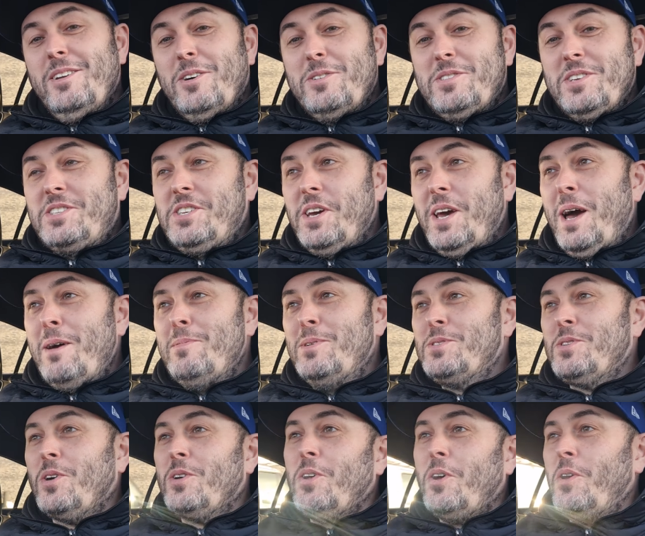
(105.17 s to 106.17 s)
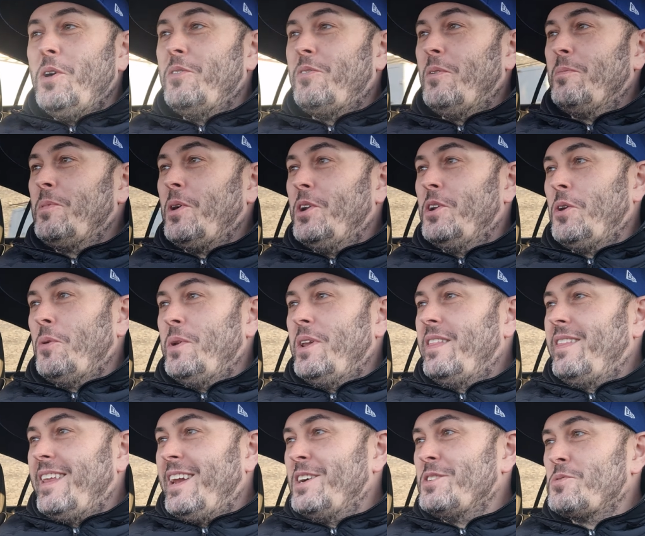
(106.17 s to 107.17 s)
knows the chairman, so I don't know if I'm going to do
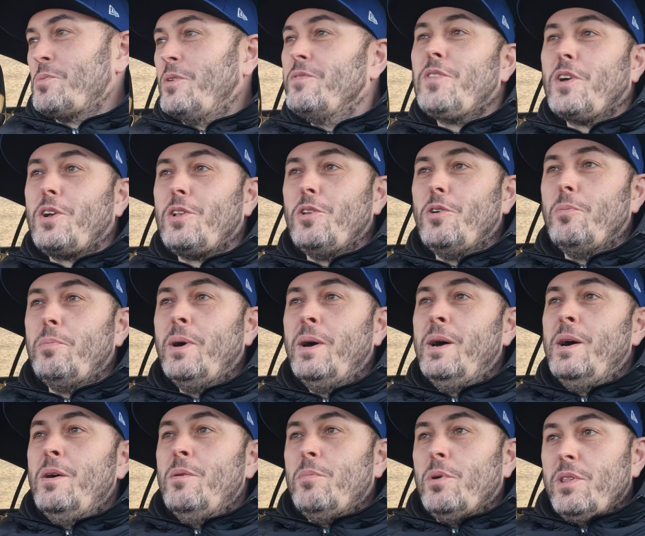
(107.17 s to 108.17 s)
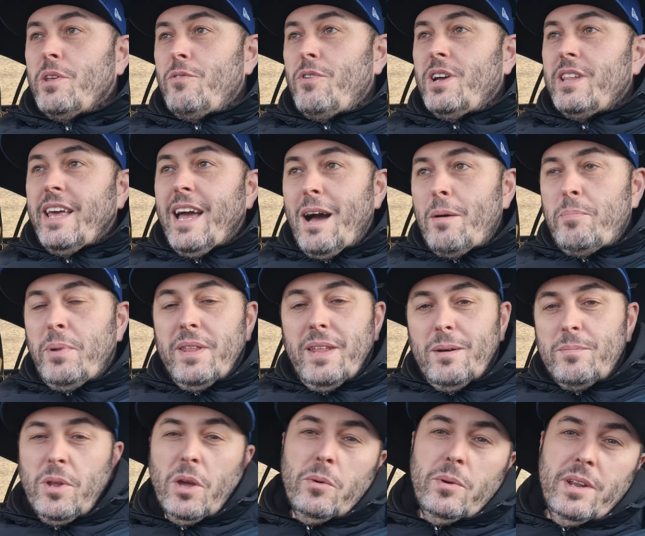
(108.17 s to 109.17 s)
anything else with the club, but they're really happy
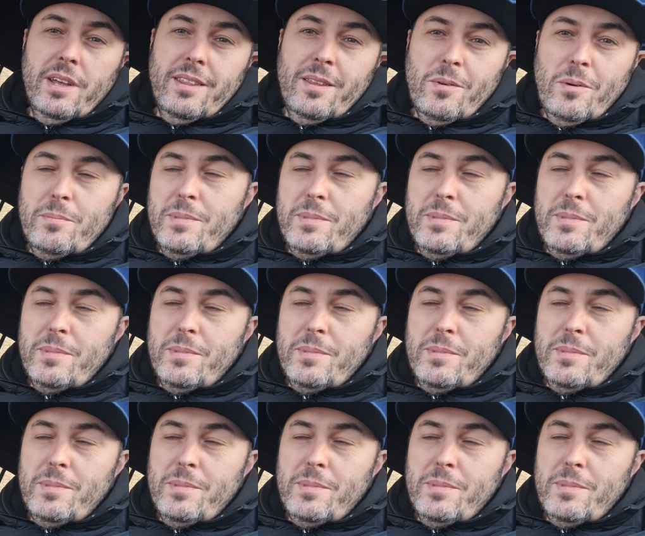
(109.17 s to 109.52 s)
that I'm doing it.